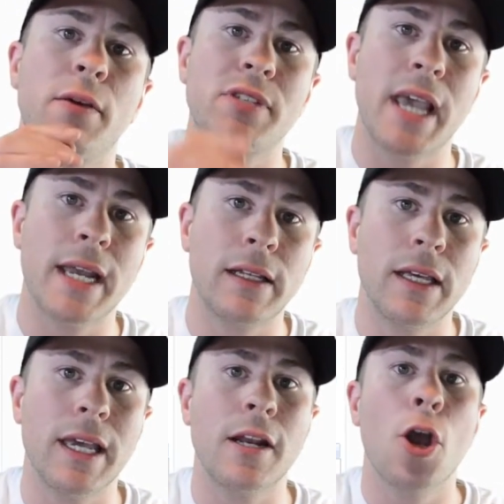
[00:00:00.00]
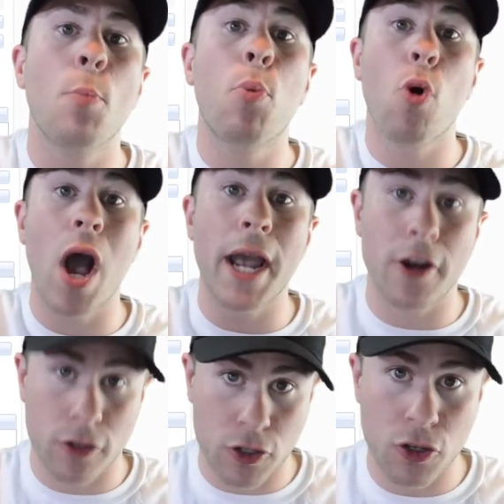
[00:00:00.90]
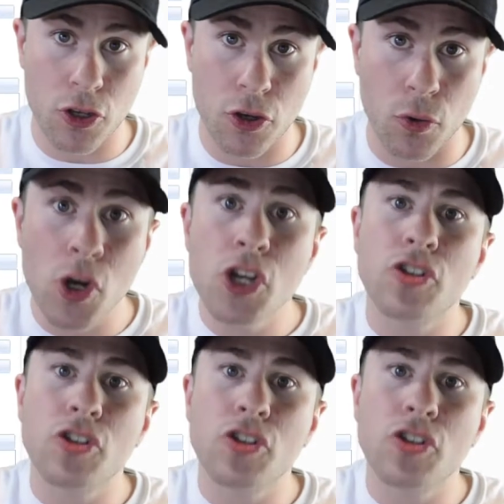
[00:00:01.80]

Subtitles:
that was handling it prior to you.